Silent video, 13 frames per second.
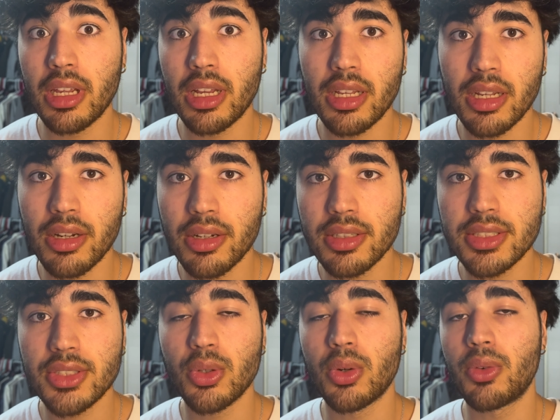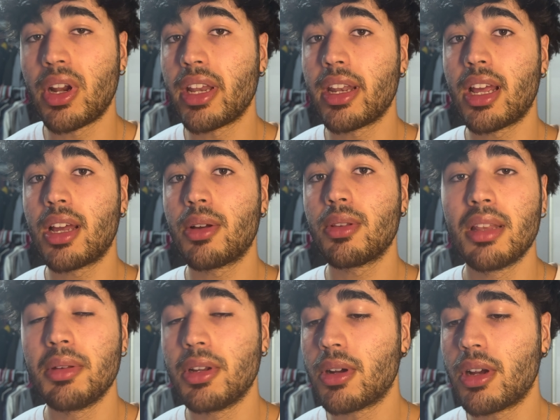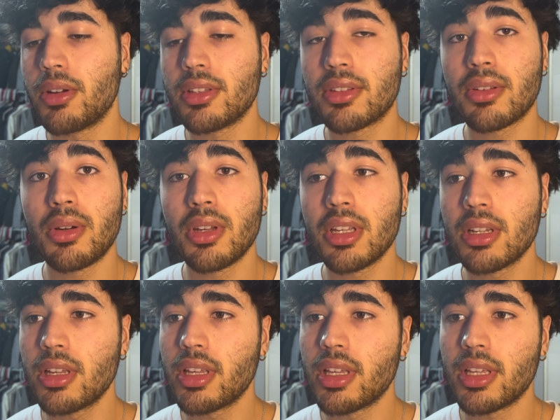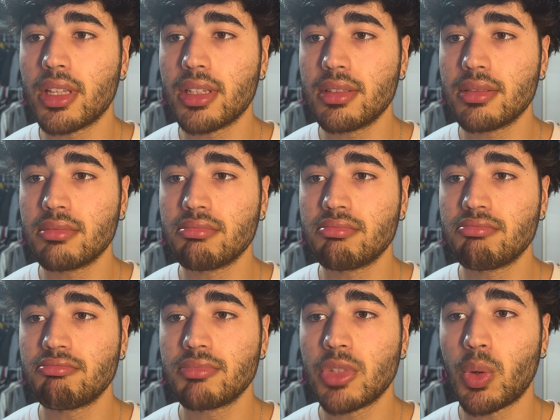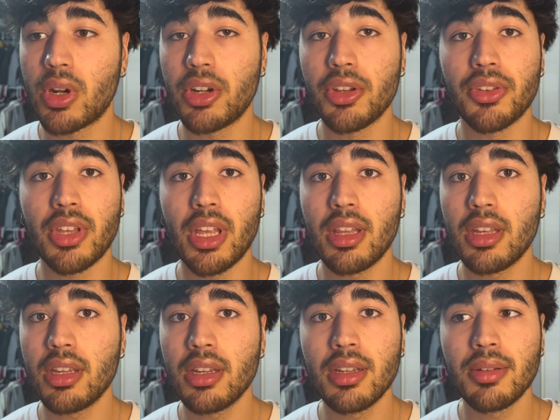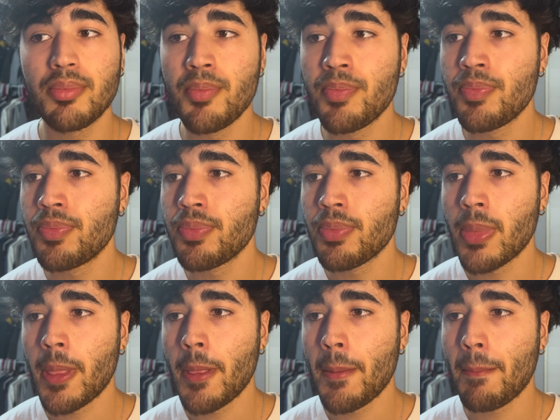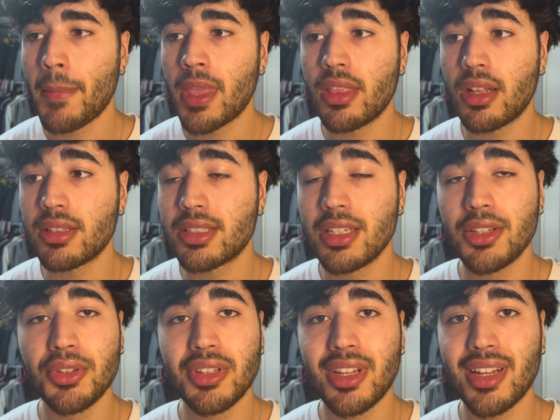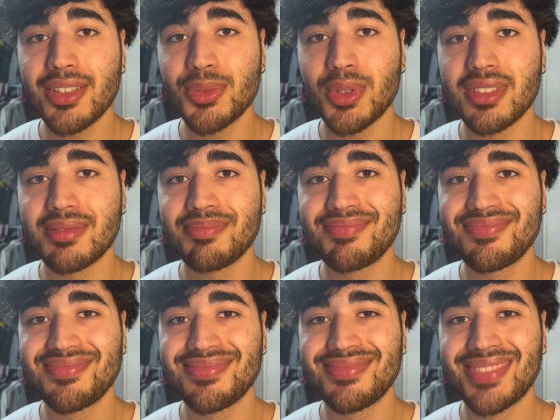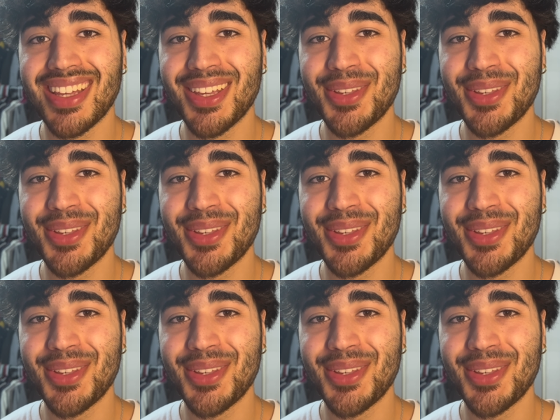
a store right now, let me know how it's going and what are you selling. and I'll see you in the next one. Thank